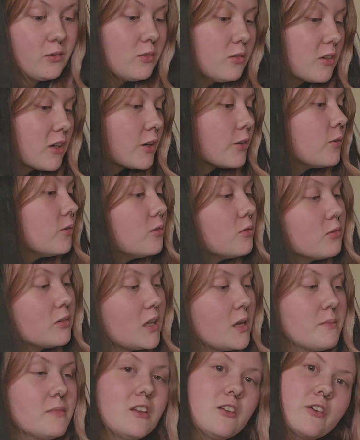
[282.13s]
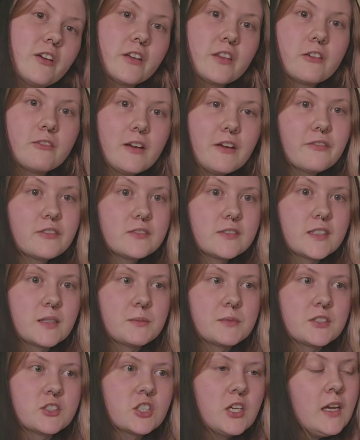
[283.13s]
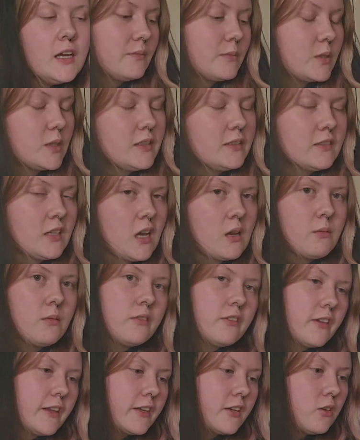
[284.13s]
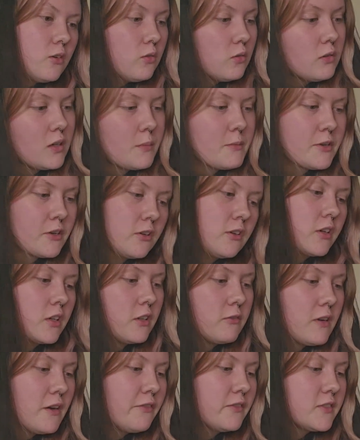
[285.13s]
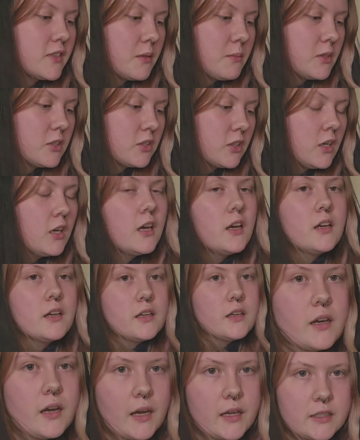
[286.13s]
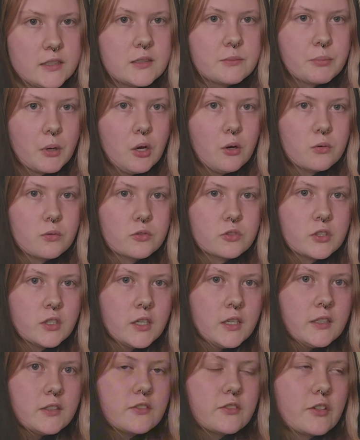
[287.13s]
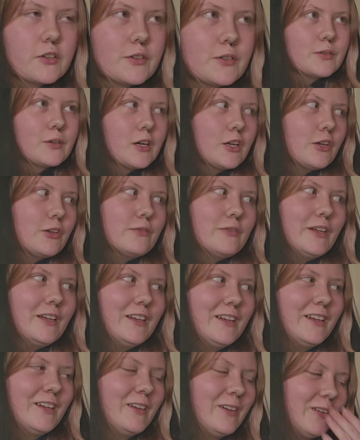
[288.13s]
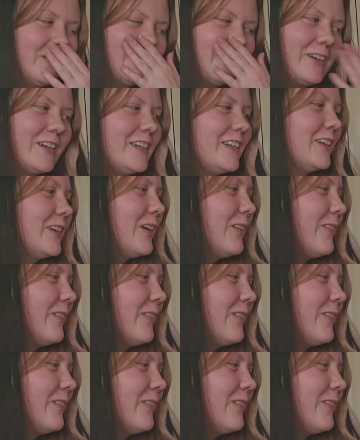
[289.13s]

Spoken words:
go, let me look at the reference image. But this time, like, let me go look at the reference image. And he's bold, so I don't really know